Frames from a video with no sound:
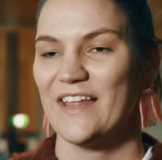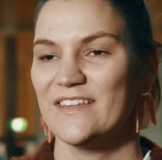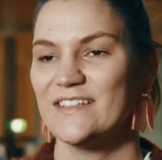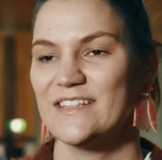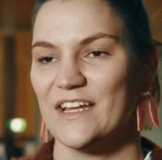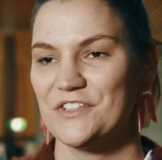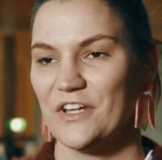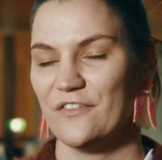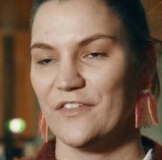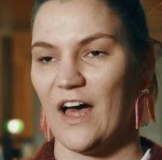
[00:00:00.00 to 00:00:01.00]
at the centre
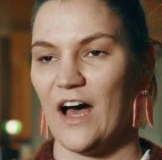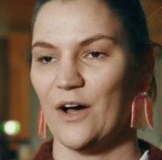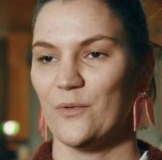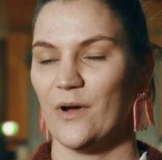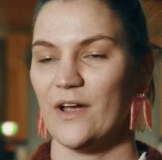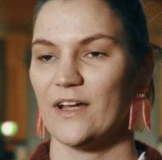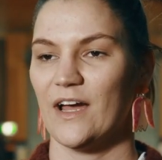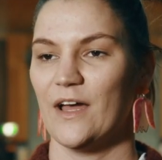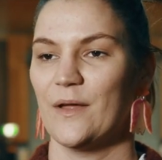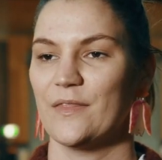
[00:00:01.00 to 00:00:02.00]
of the artwork
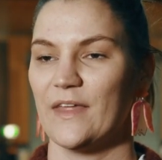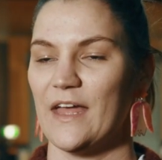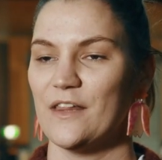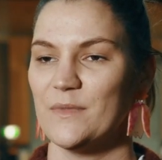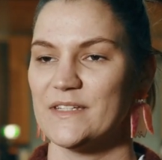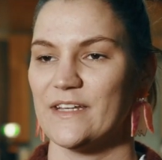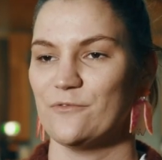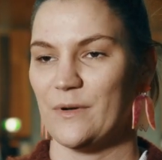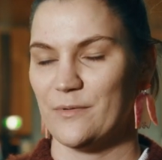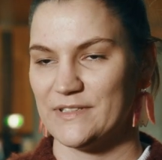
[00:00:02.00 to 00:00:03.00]
are the elements
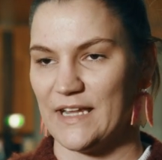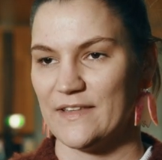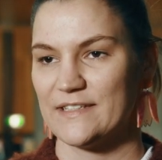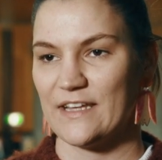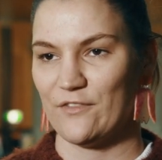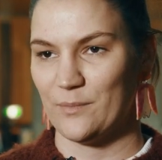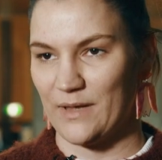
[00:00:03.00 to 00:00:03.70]
that represent the seven